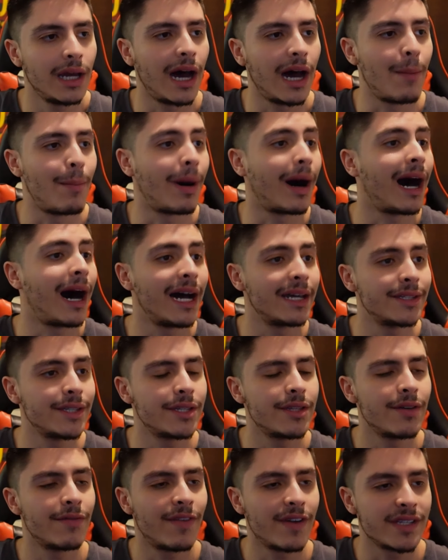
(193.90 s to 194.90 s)
Behind the
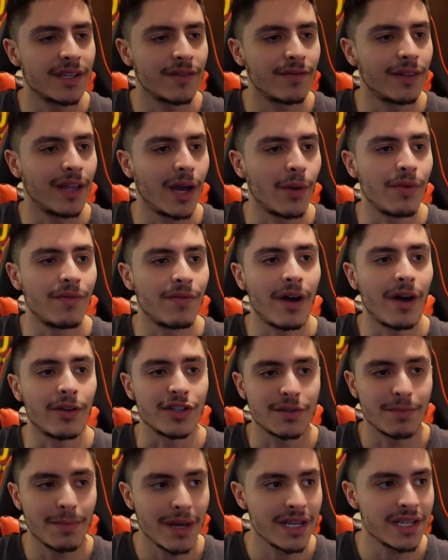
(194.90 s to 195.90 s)
defensive line, we found
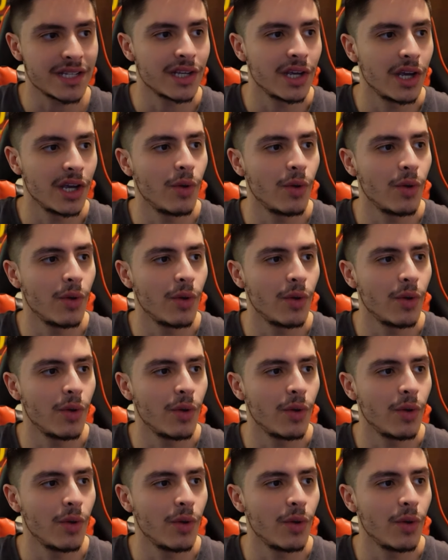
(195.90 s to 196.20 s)
space.